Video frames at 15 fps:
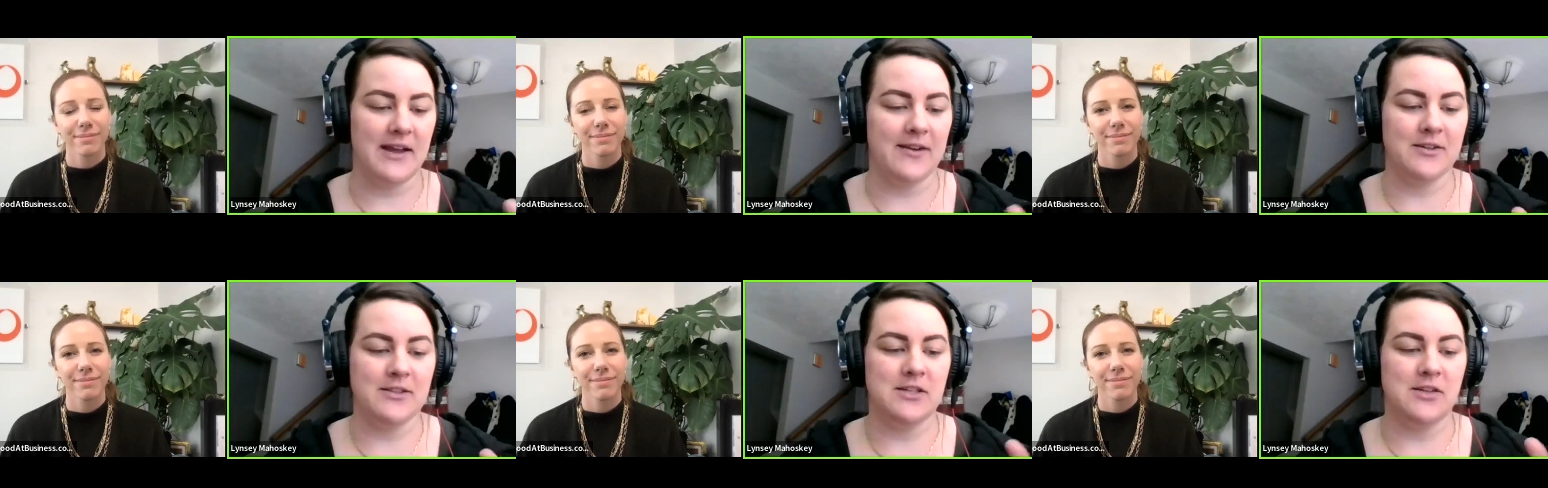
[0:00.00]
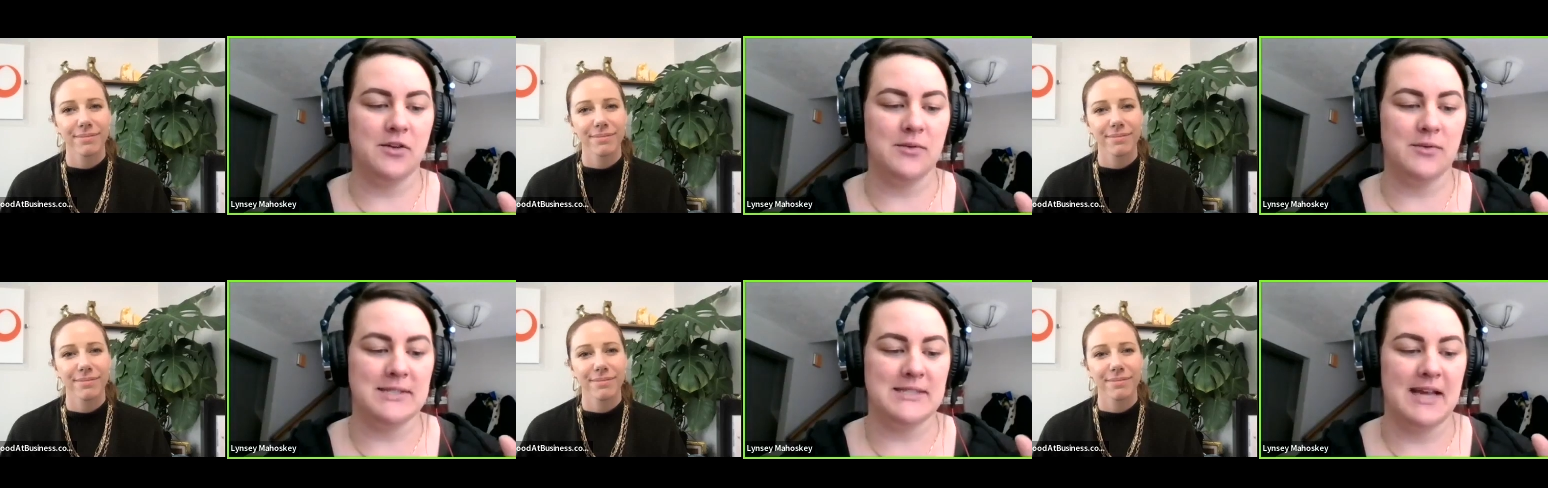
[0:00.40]
Speaker 1: I couldn't tell
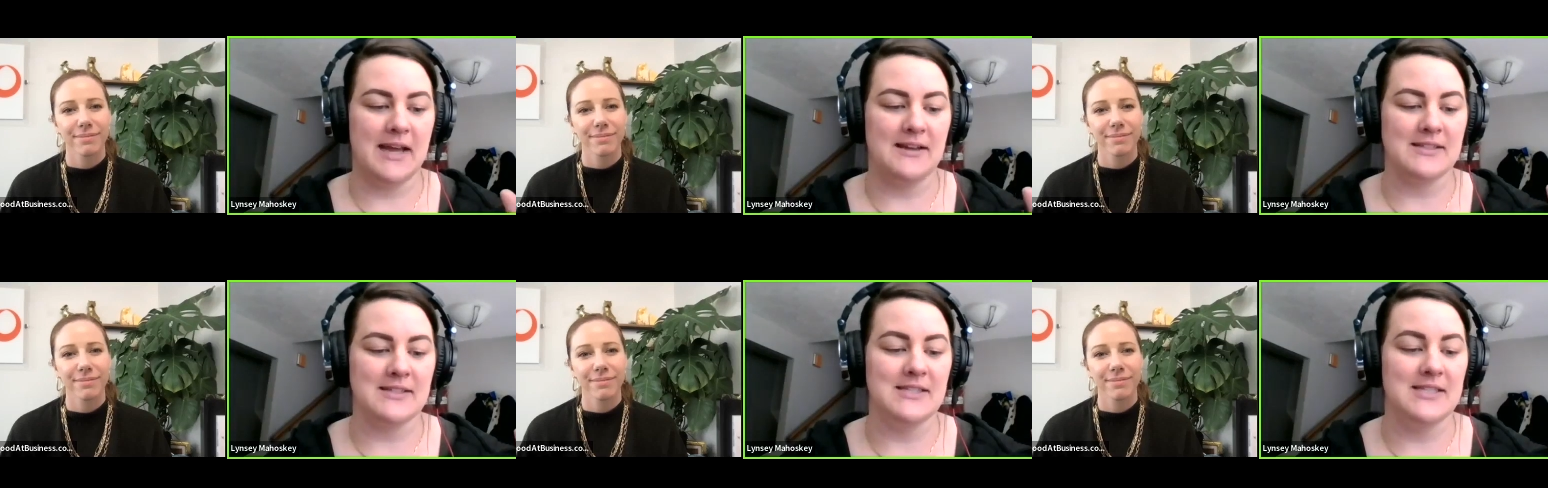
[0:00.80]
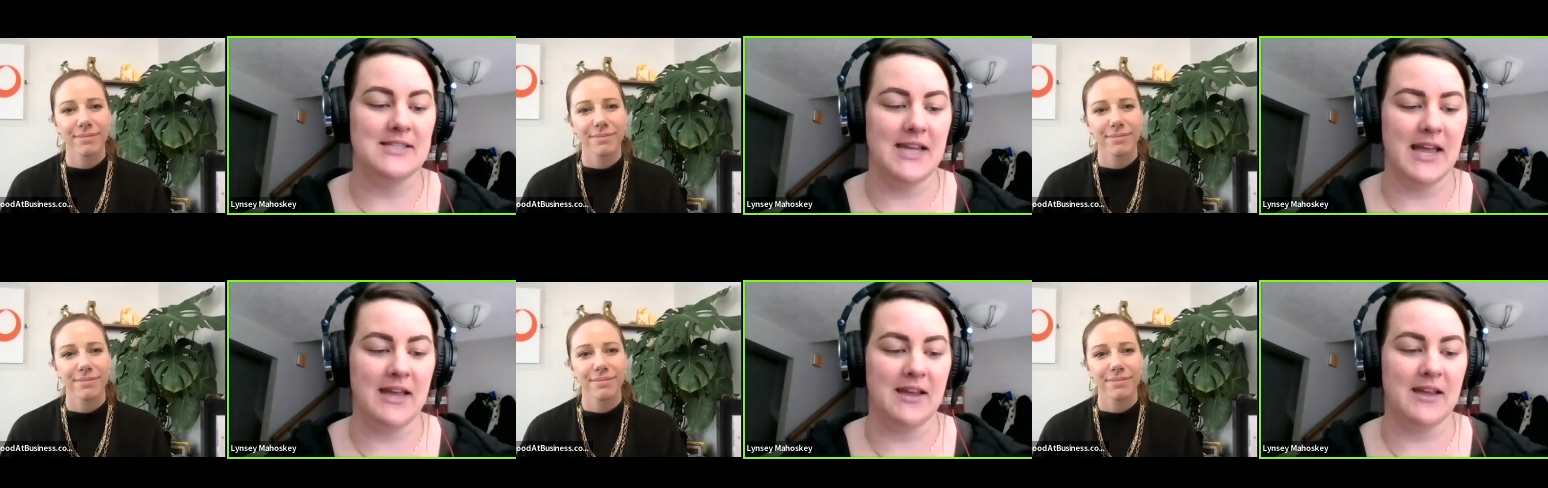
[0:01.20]
you exact
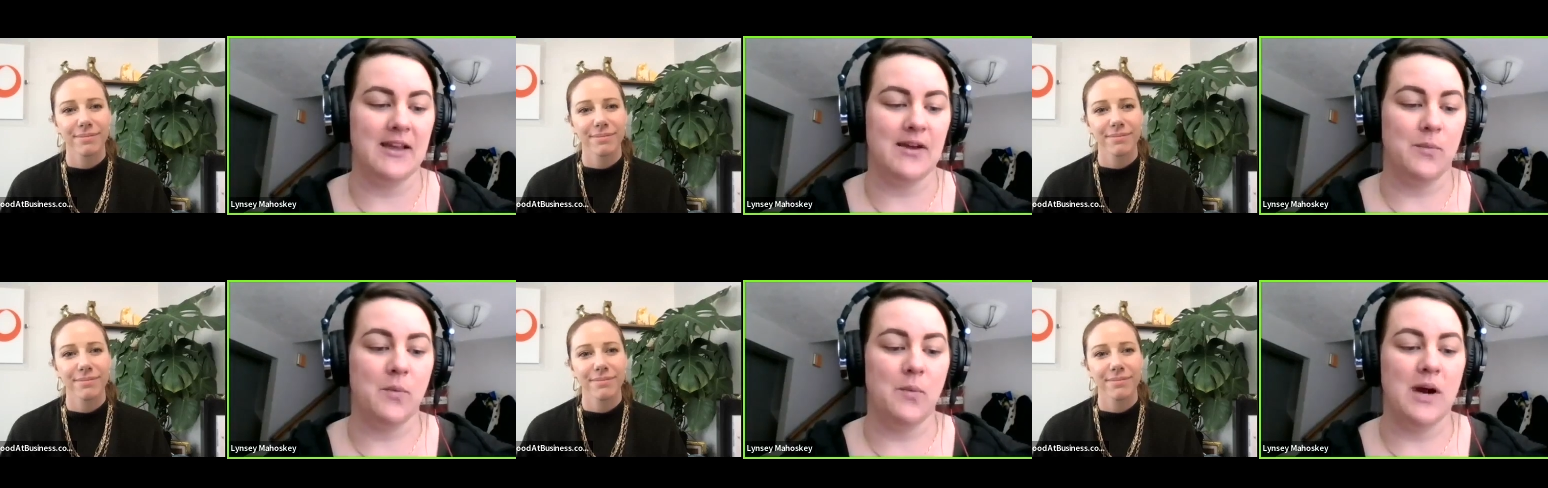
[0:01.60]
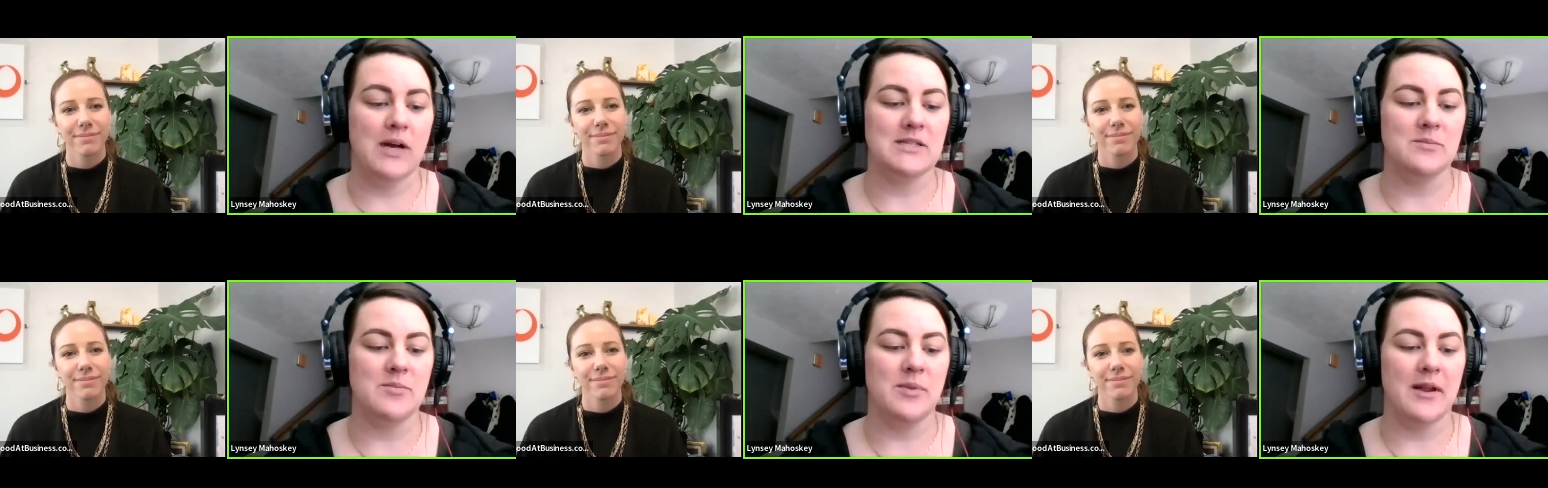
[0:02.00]
day it
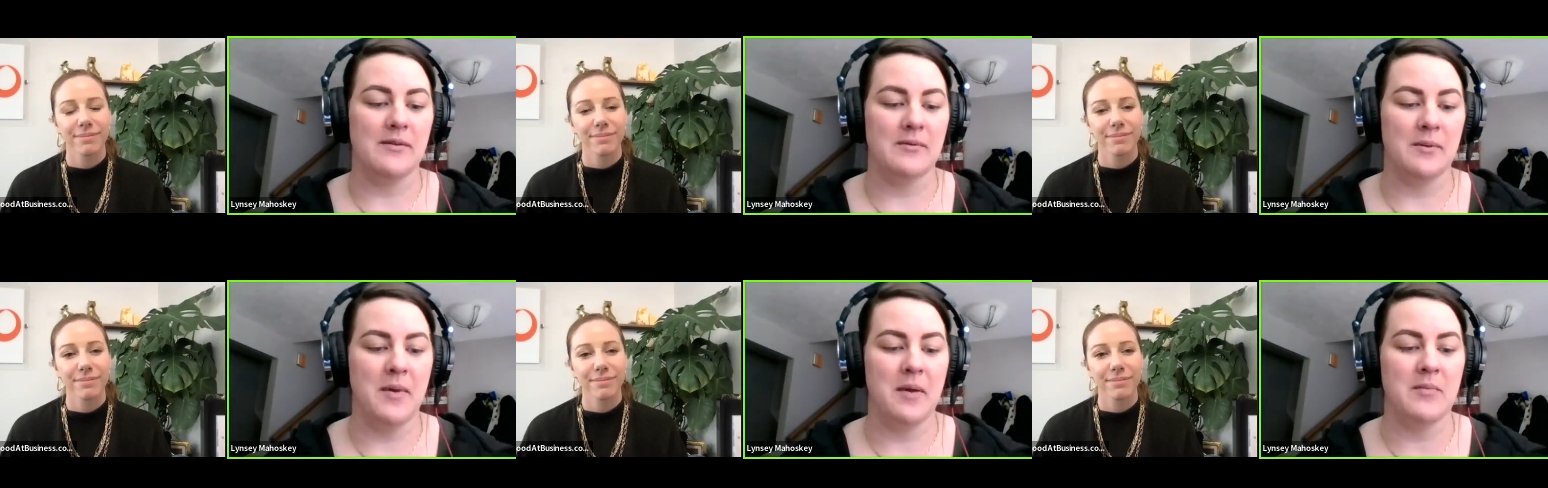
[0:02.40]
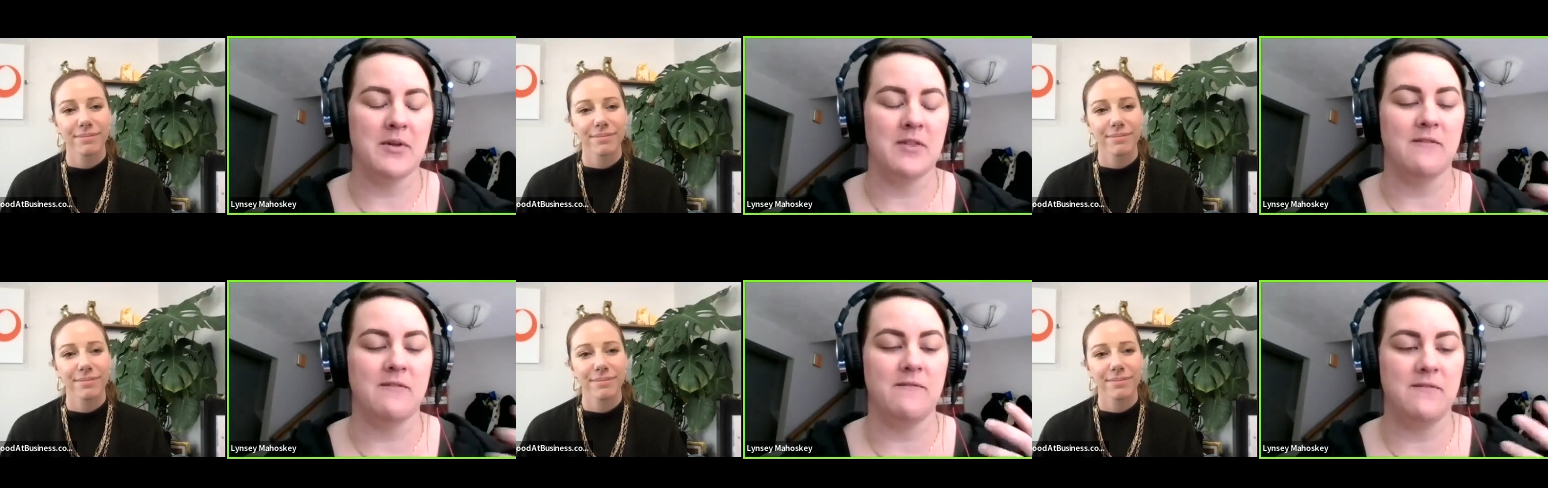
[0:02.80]
was, but I remember
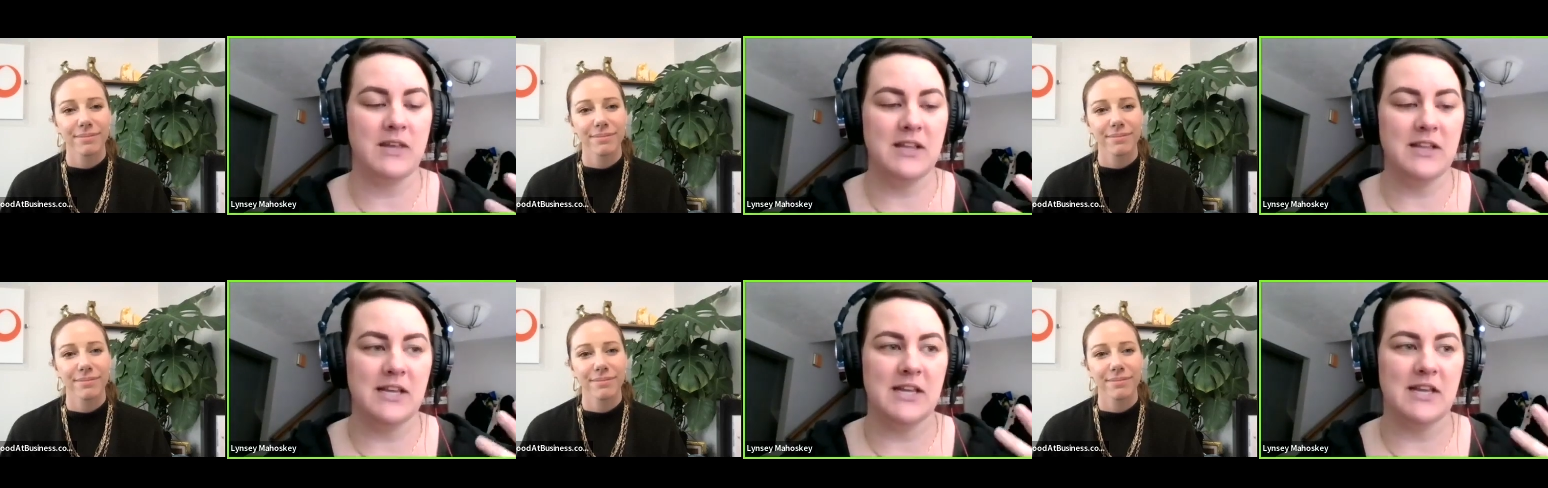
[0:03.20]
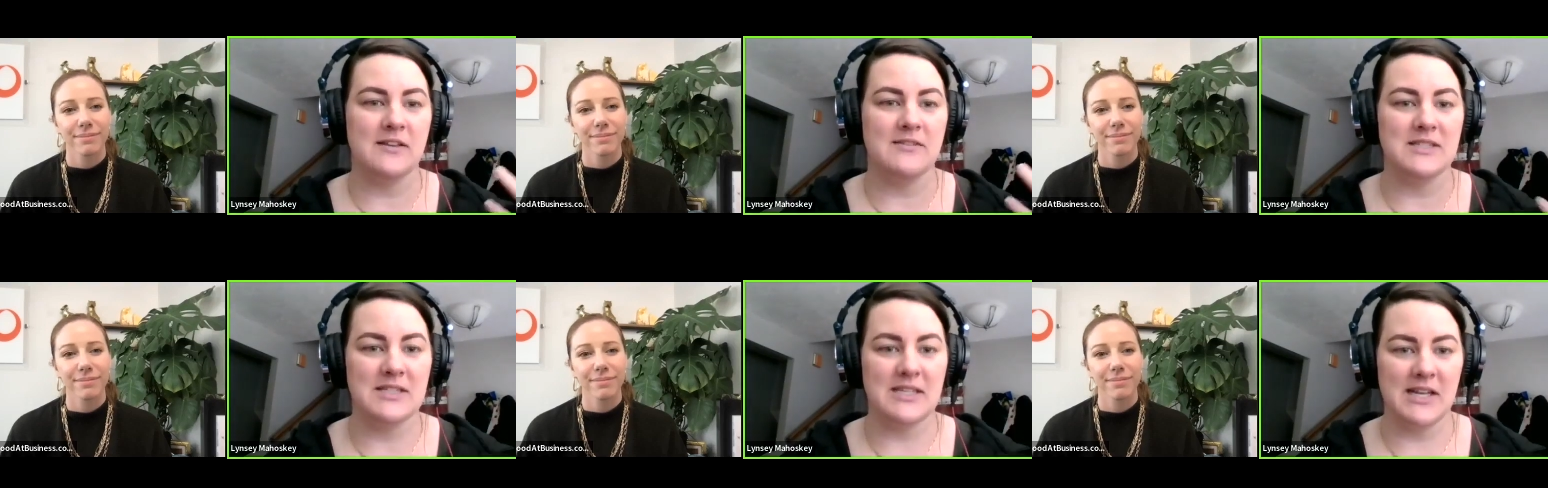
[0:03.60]
the feeling
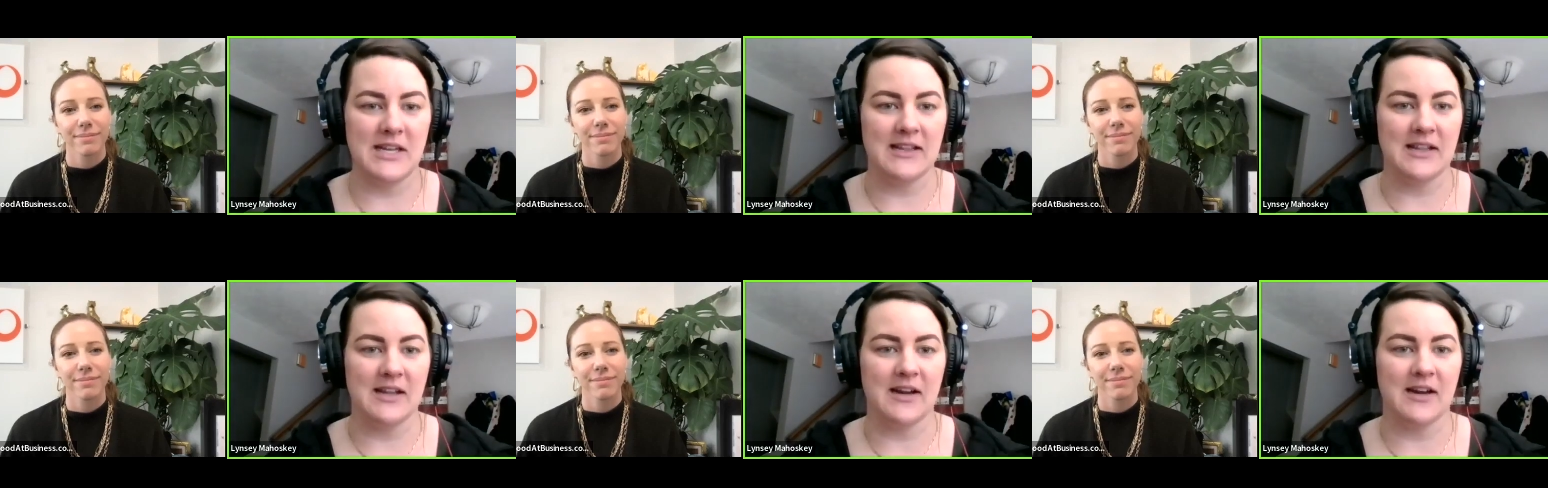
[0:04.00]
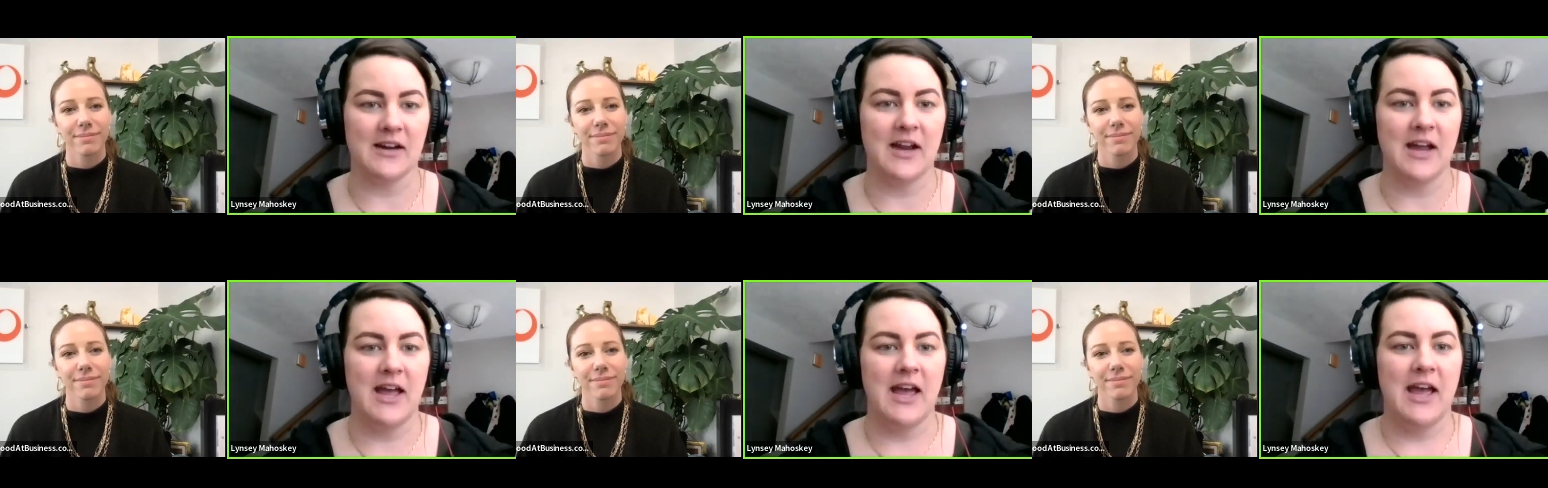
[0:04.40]
of sitting there,